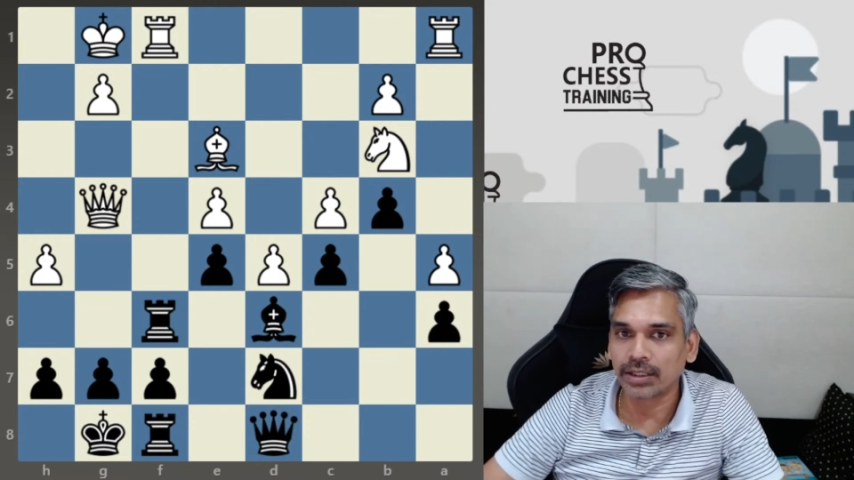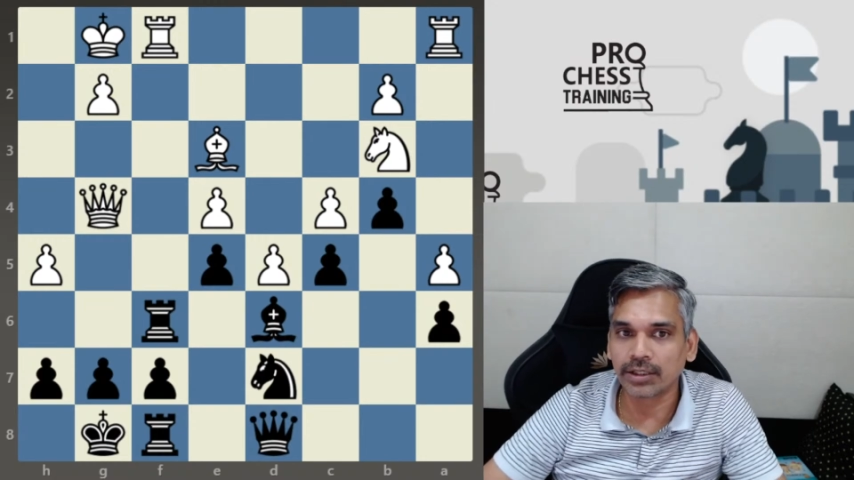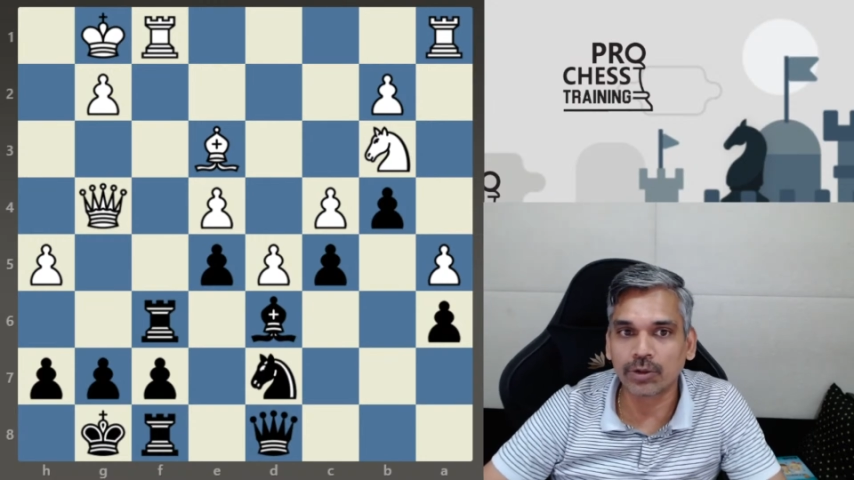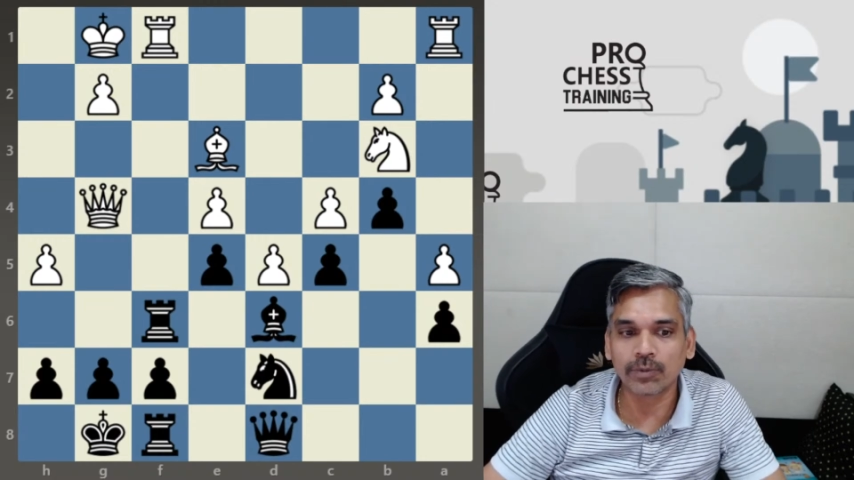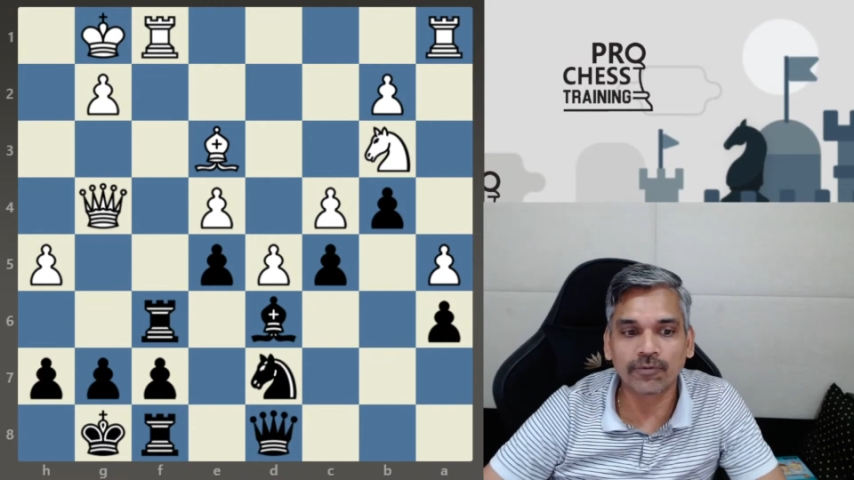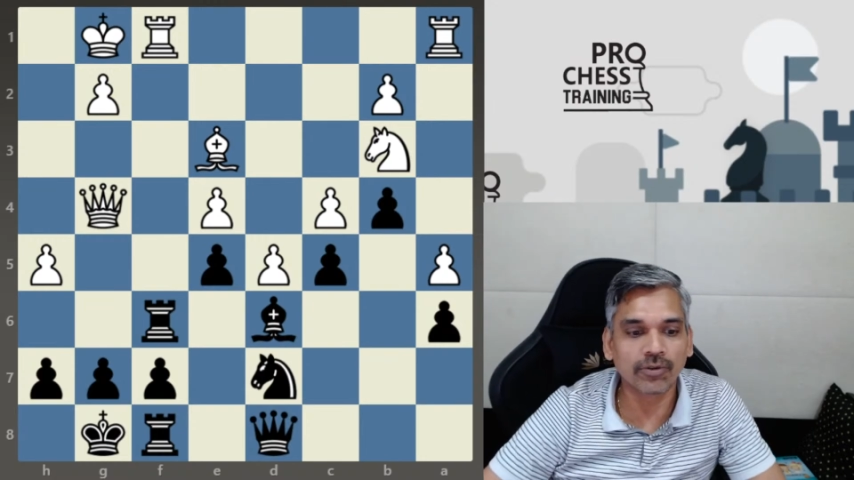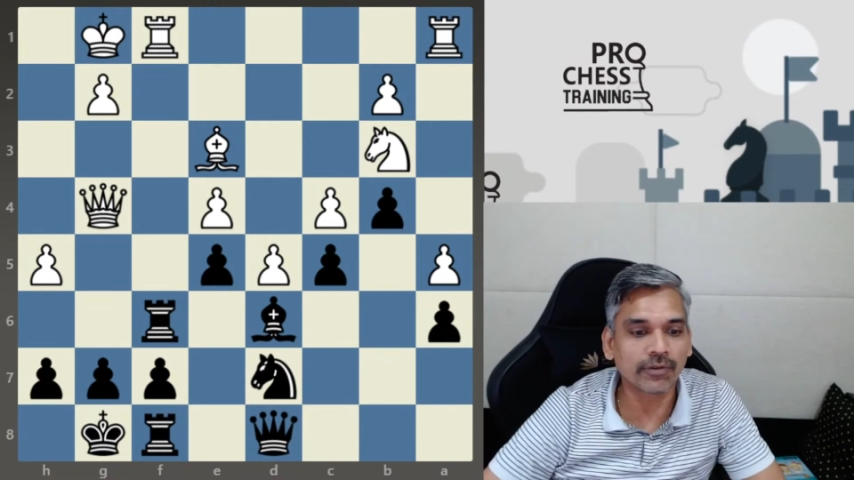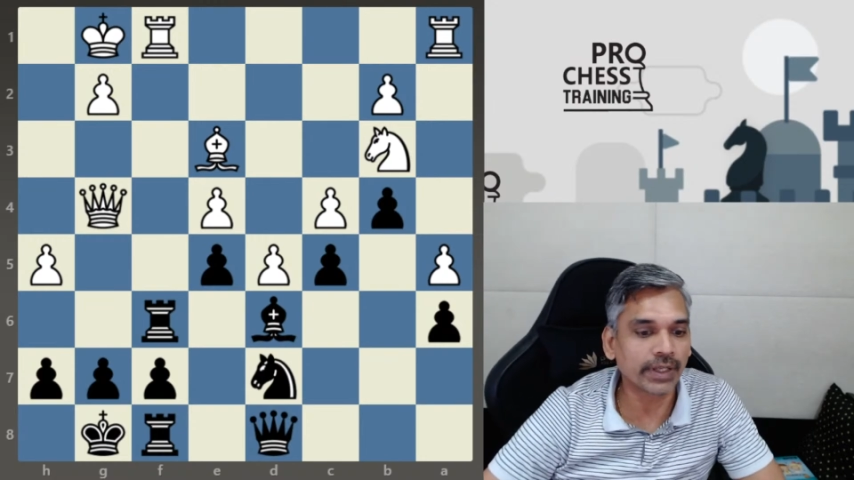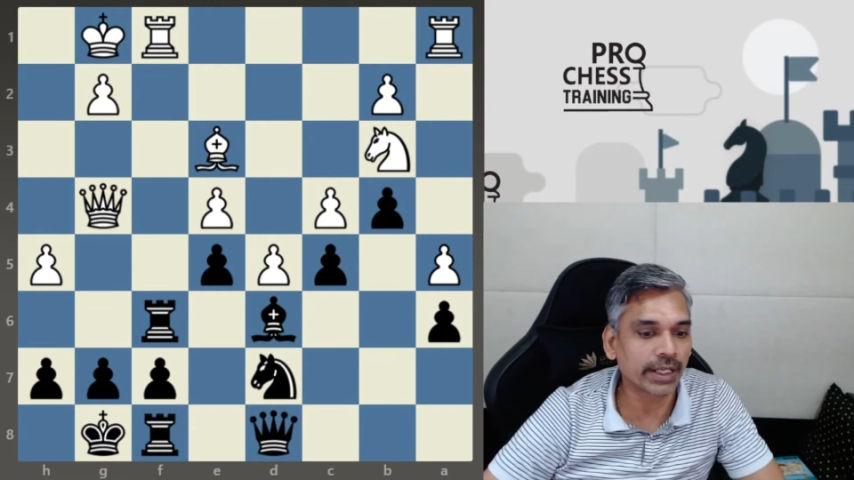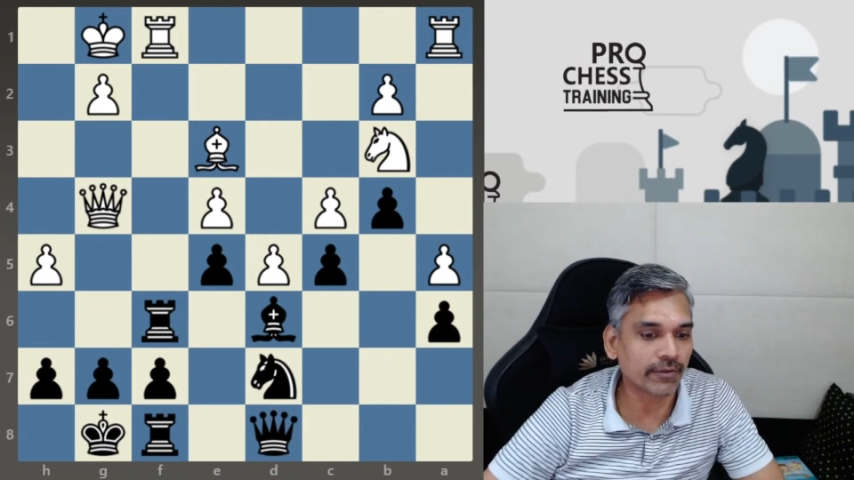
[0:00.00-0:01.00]
and in group
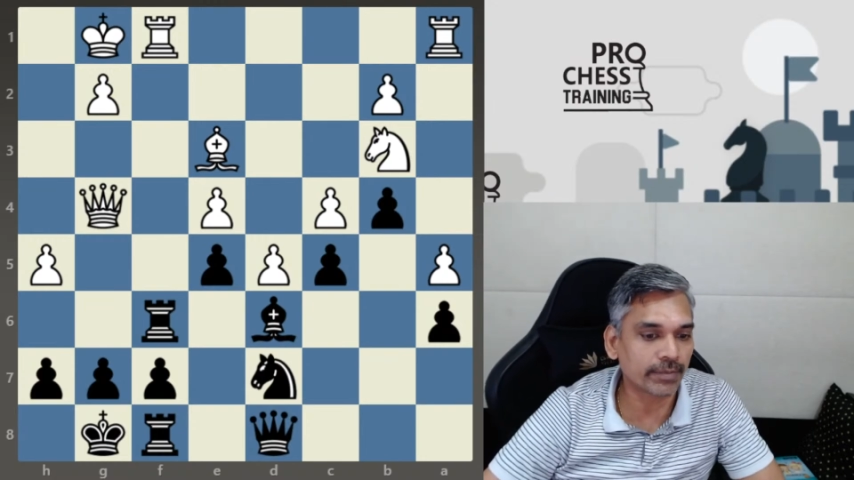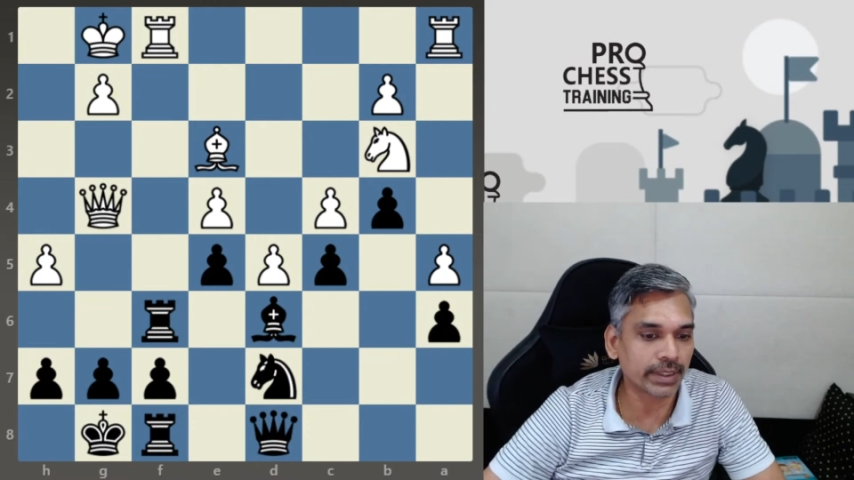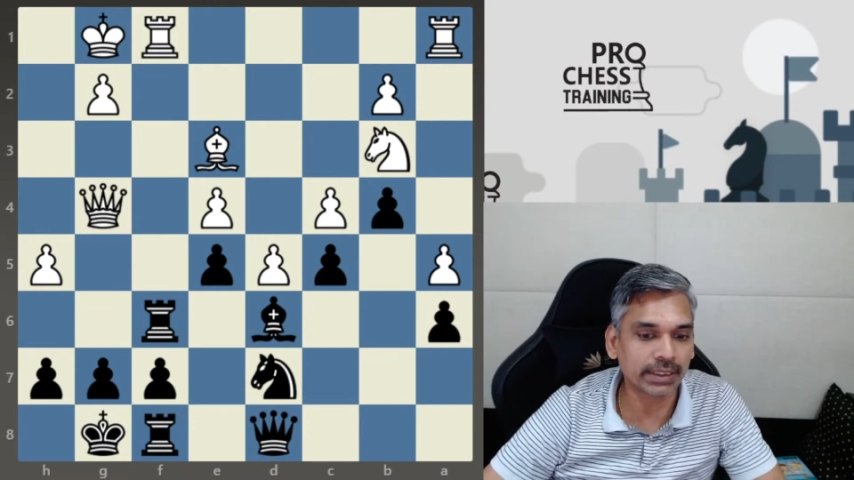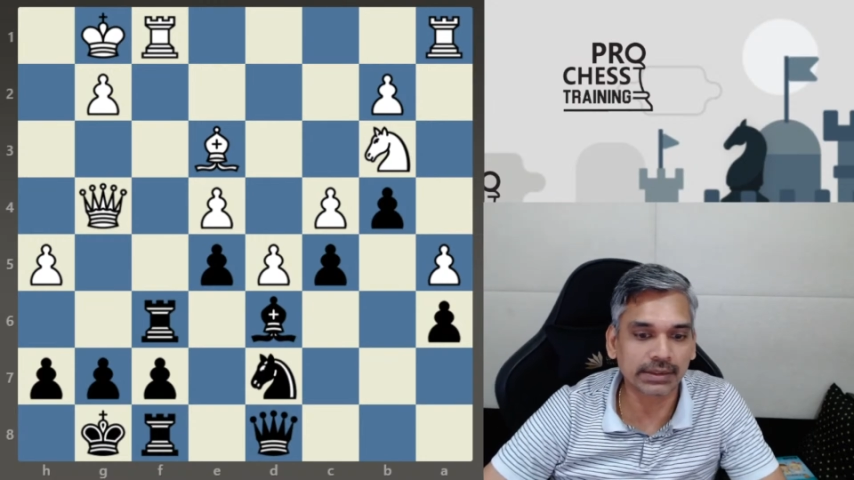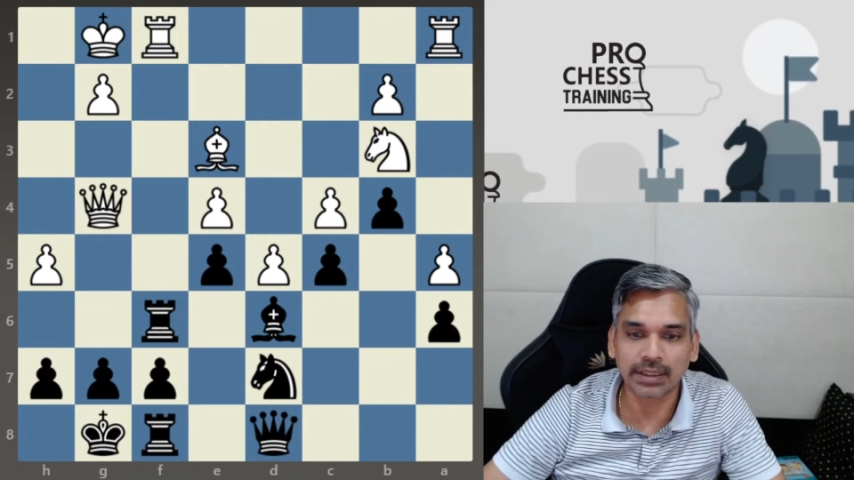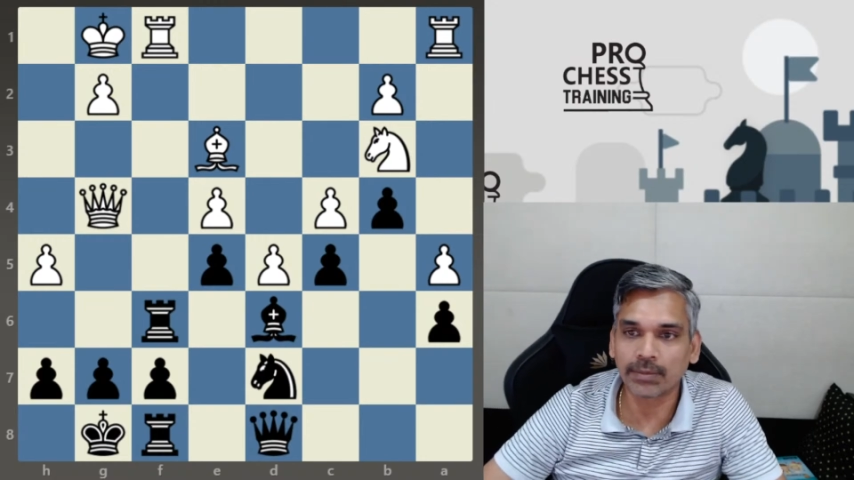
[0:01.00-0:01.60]
4, we have players